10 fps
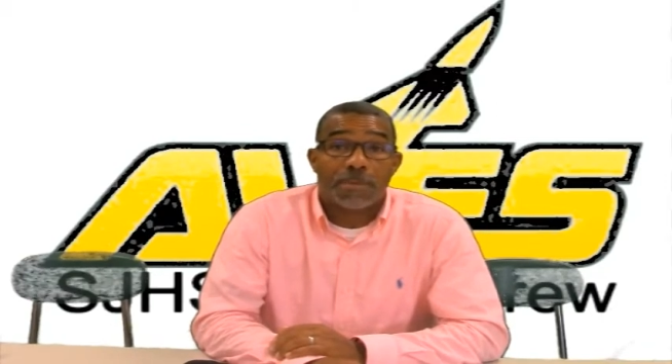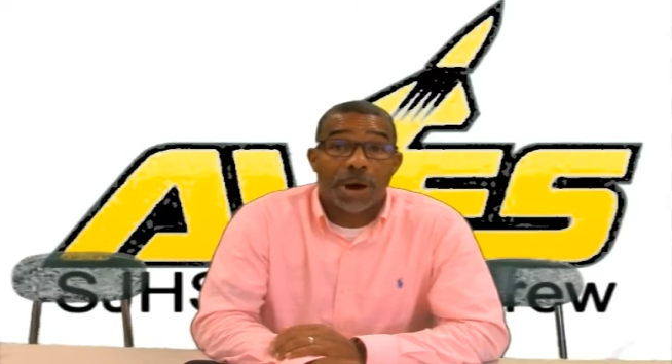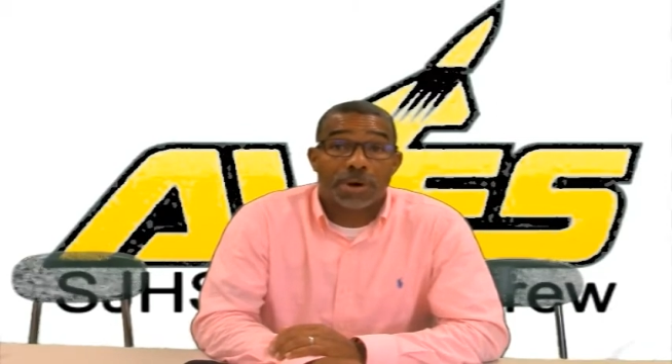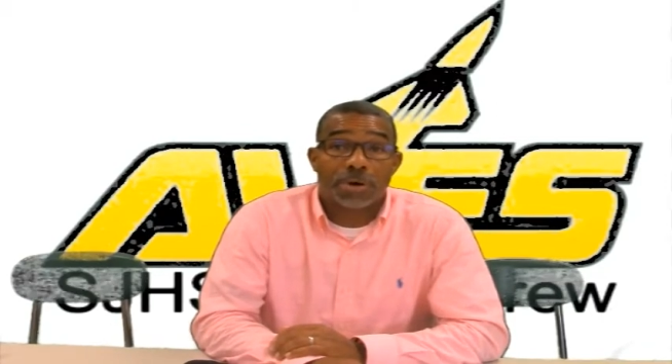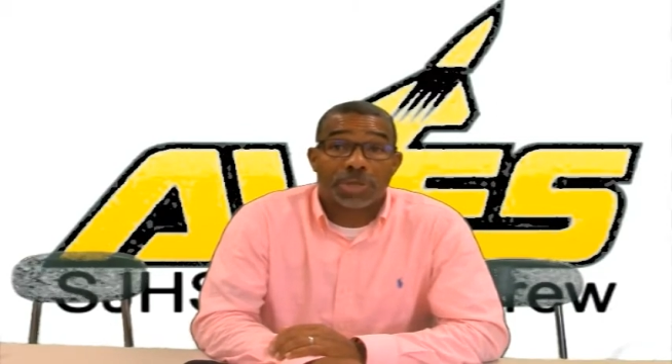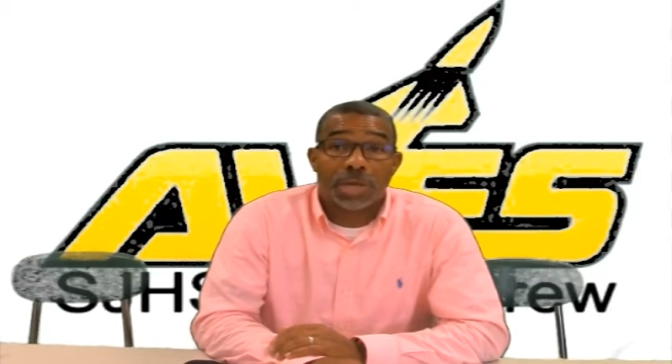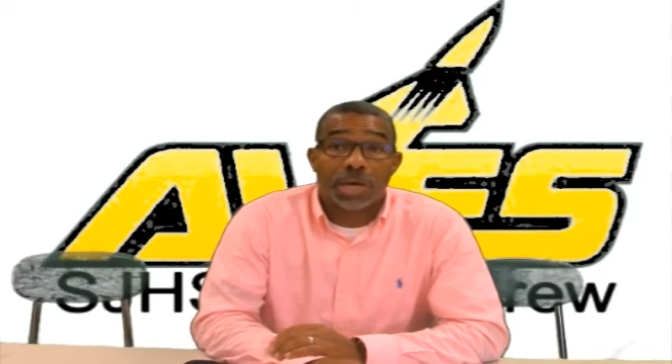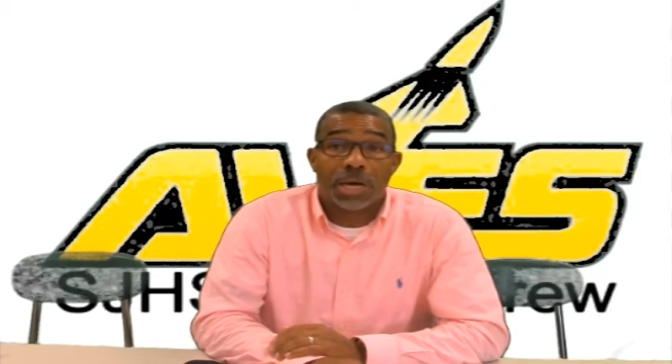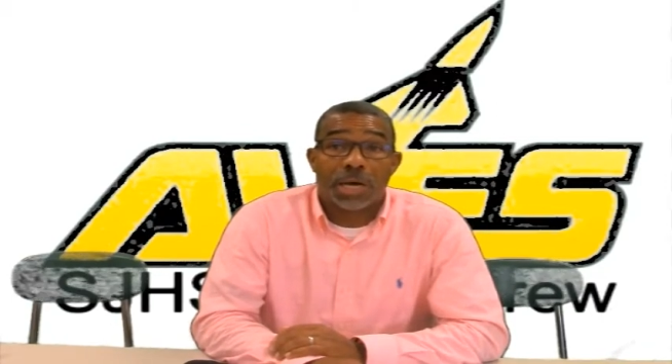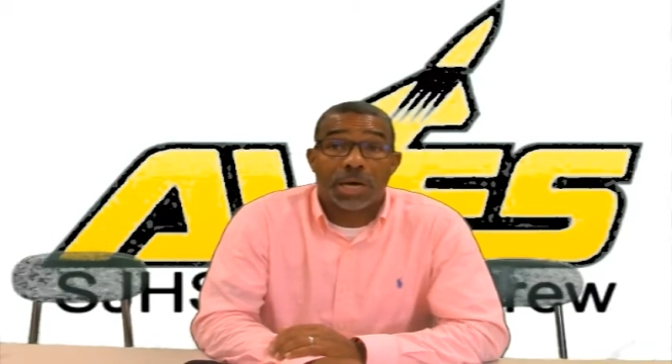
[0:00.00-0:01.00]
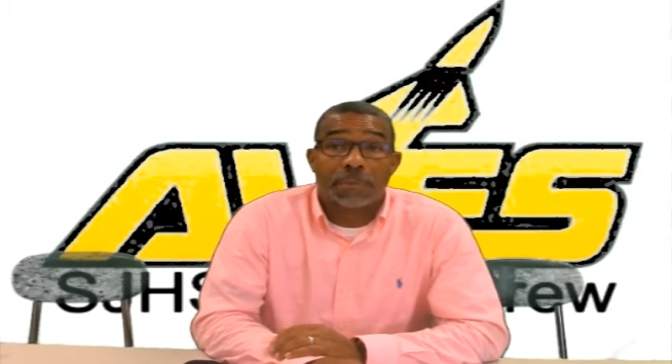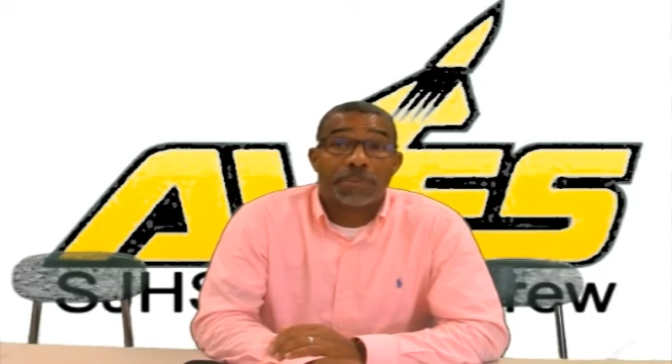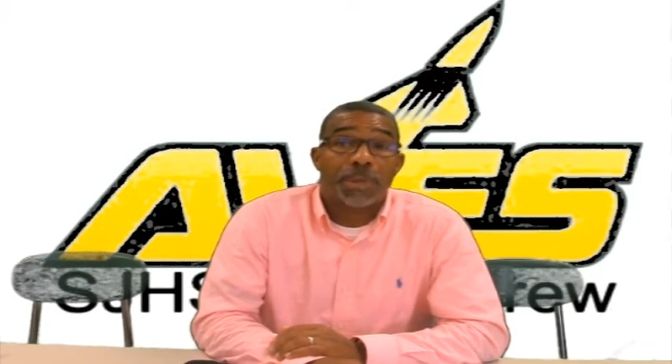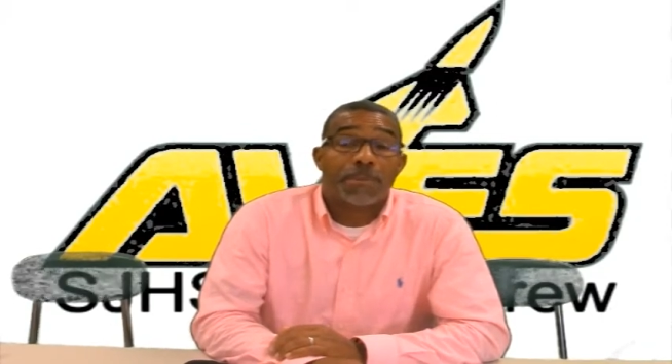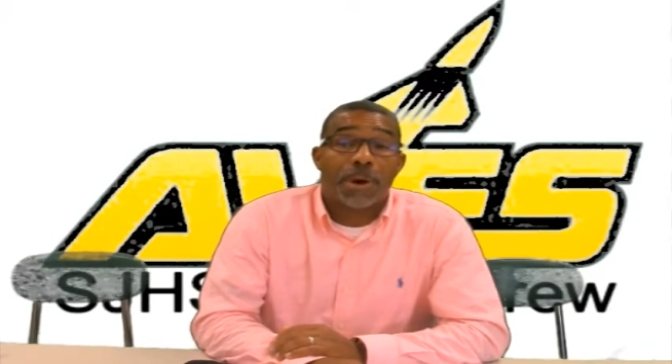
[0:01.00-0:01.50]
Partners Club.
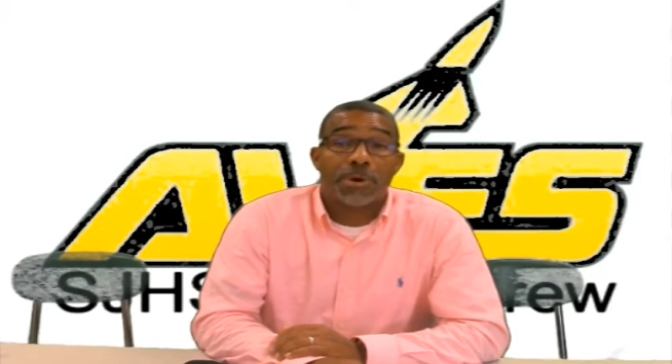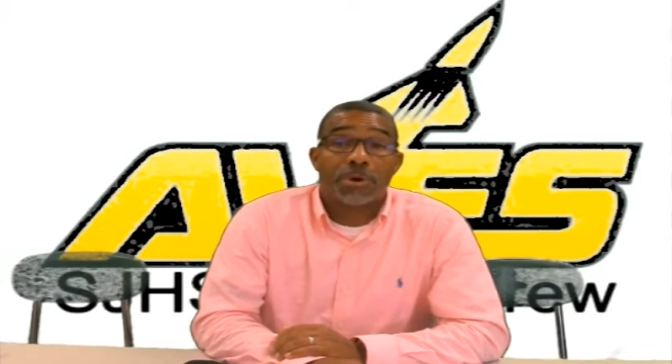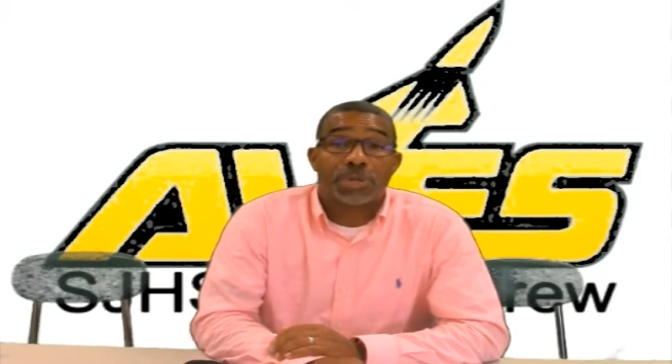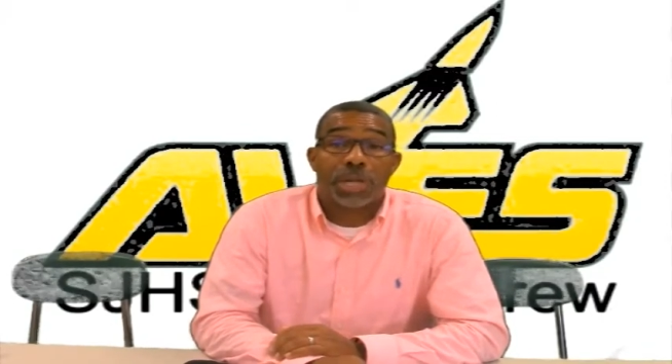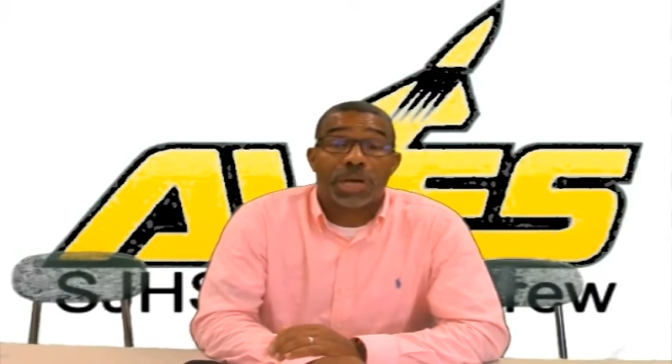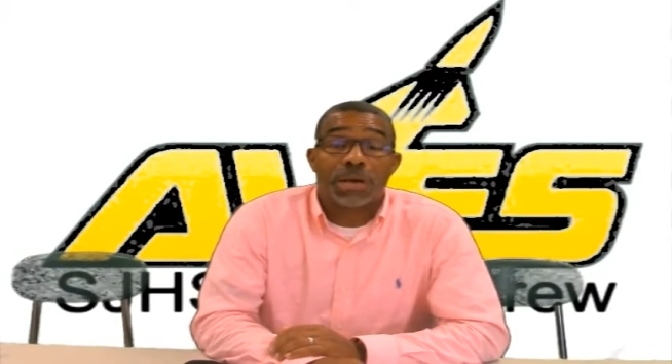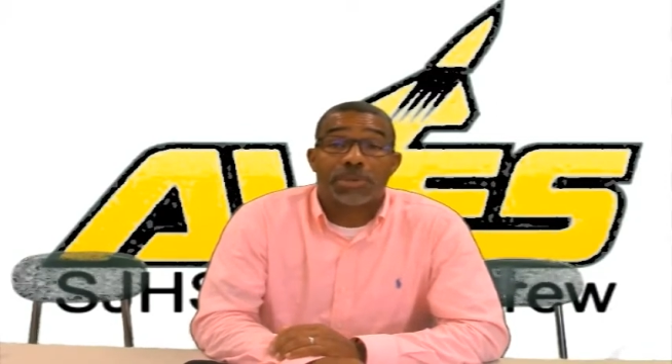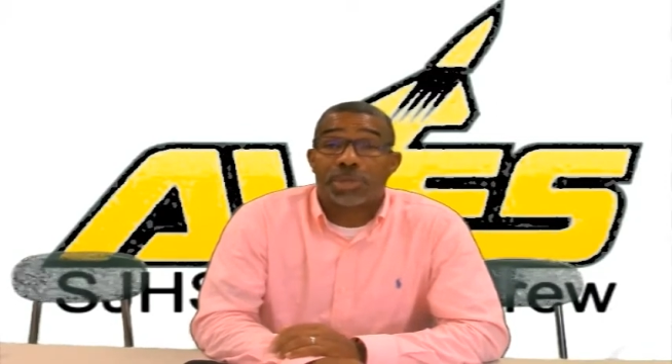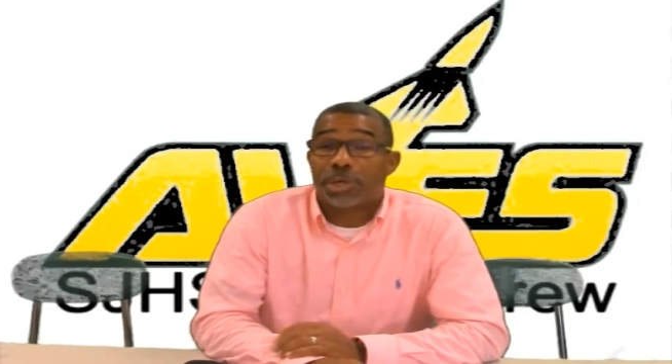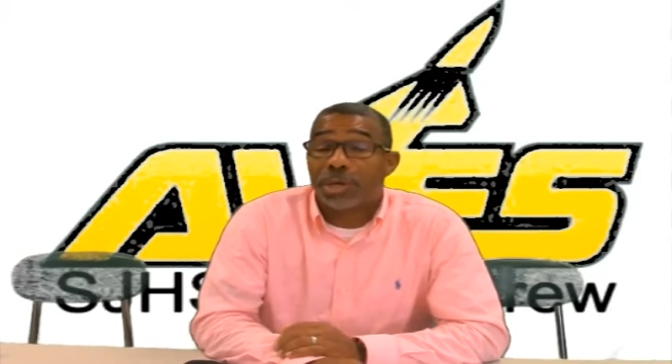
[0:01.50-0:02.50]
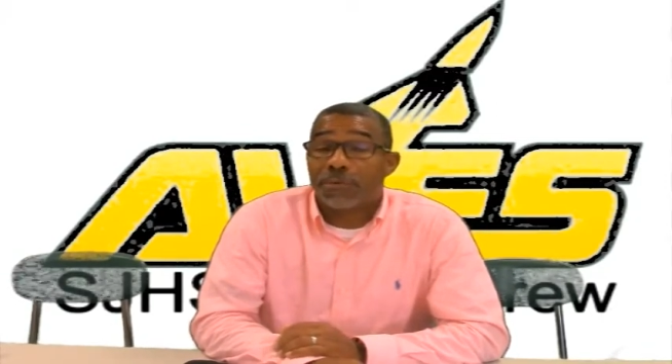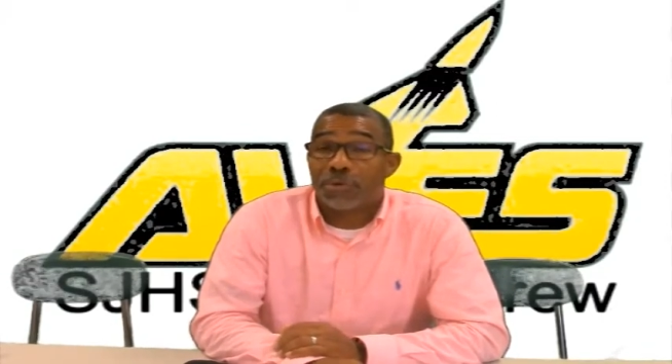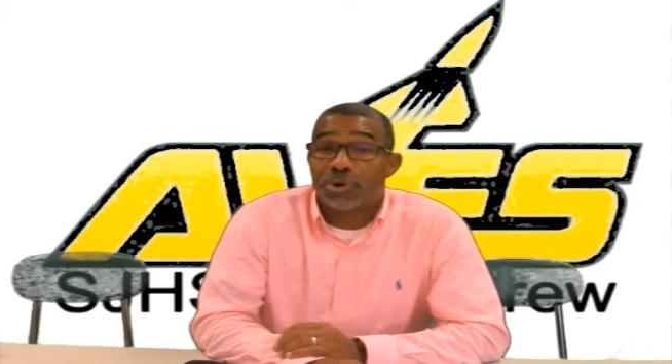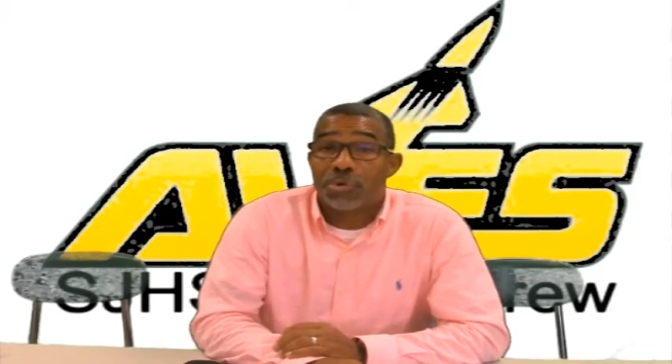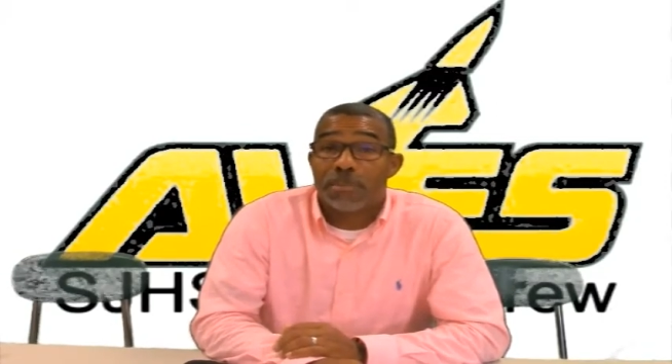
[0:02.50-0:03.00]
Partners Club is looking
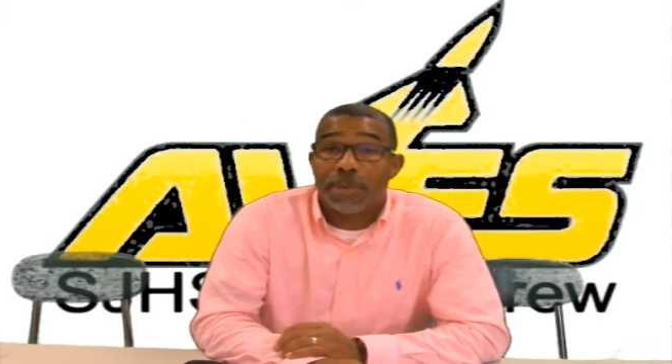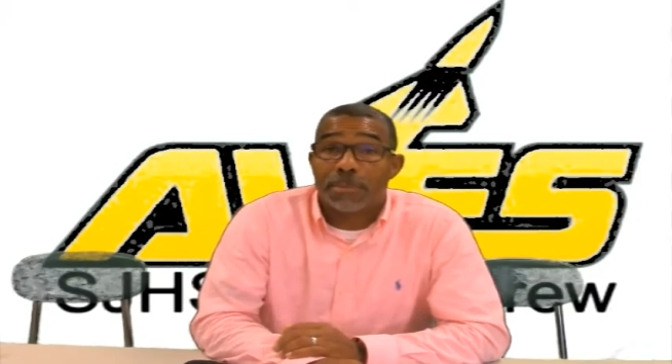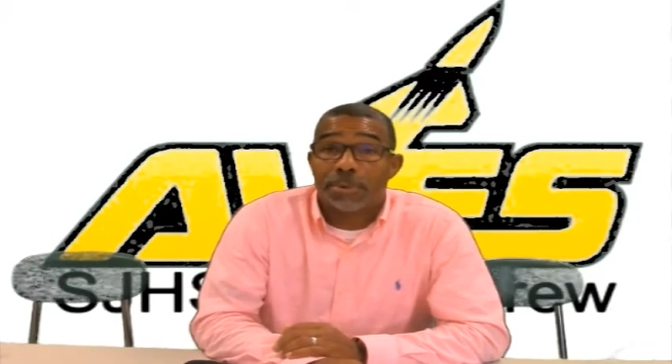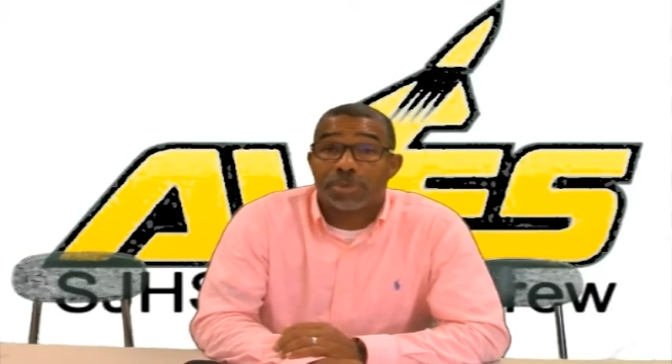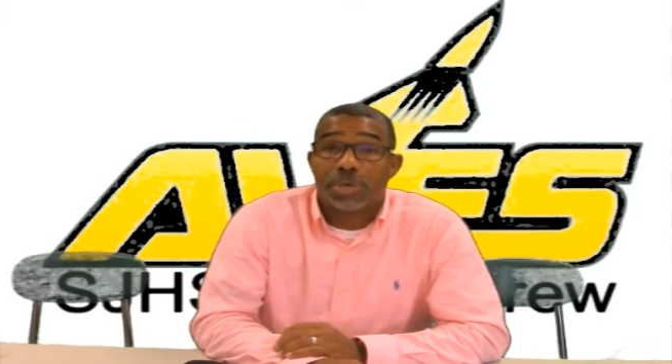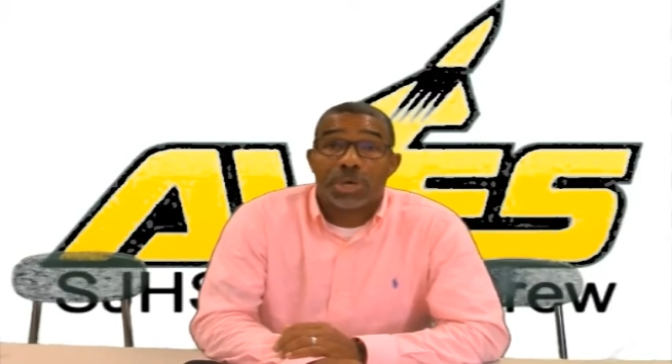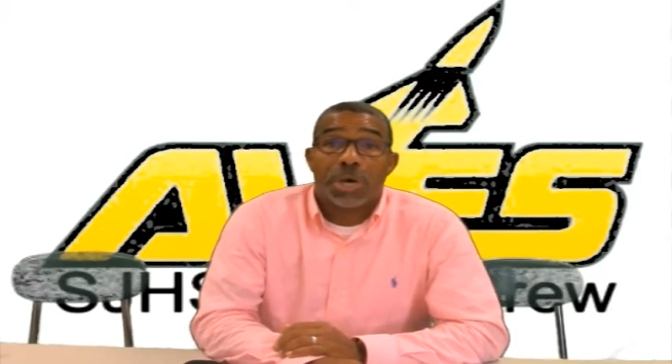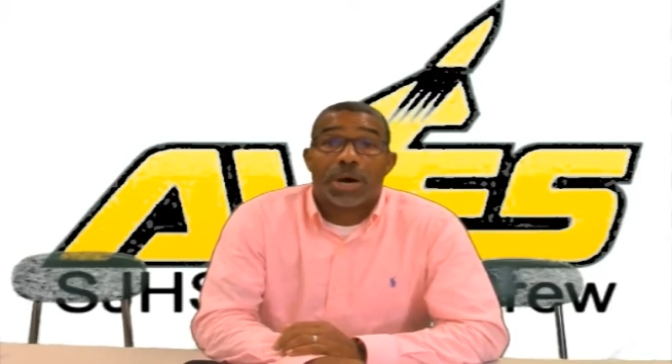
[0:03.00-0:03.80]
for new members.